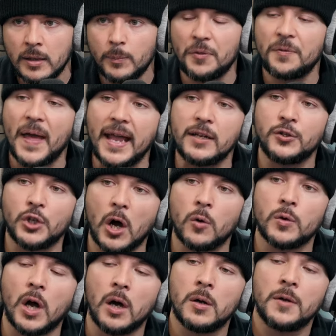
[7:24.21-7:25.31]
But they
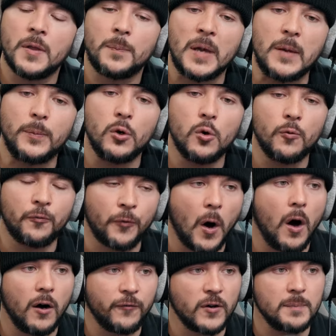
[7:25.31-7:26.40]
don't the people who
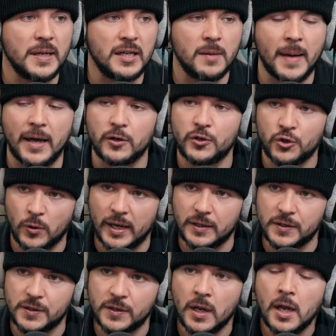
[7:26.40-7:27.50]
fall for Media Matters
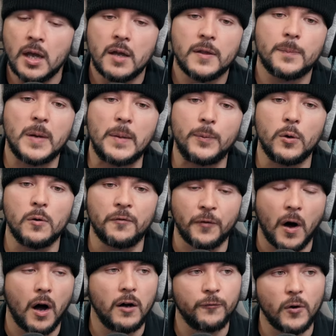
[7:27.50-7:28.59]
tricks, the people who
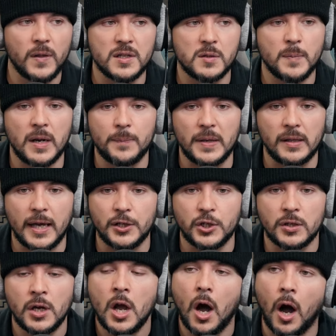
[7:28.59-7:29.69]
fall for this
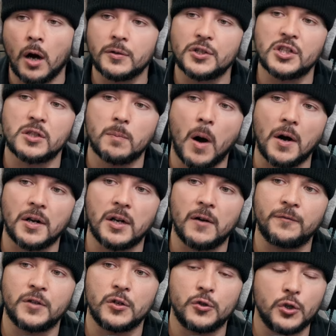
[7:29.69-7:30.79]
manipulation aren't smart
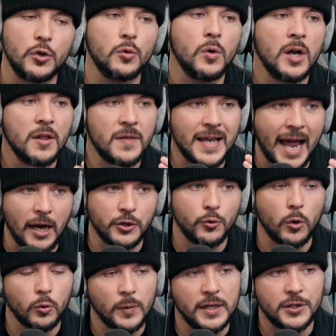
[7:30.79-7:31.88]
enough to do the
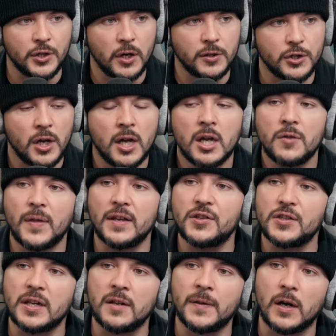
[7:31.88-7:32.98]
actual research. They
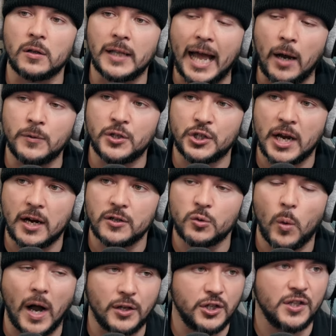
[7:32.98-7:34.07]
sit in their lounge chairs
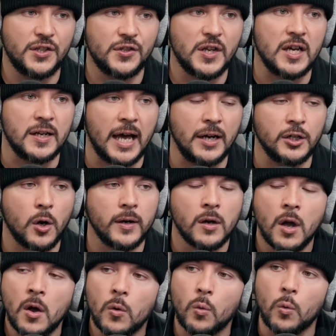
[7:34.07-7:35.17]
watching CNN going,
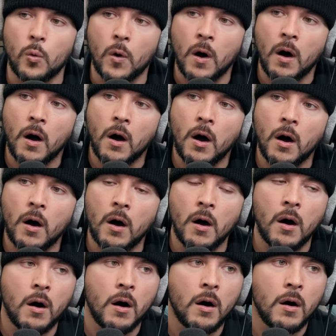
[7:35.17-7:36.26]

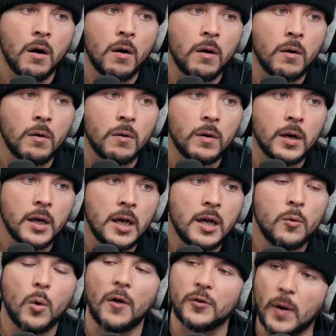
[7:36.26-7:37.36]
whoa,
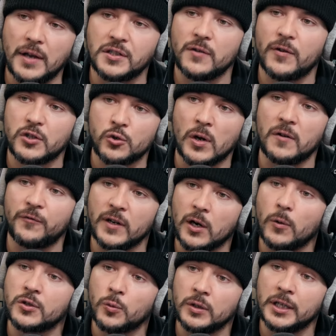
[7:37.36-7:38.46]
while the rest of us are trying to figure out
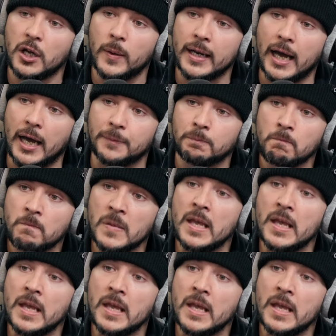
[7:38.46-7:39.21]
what's really going on.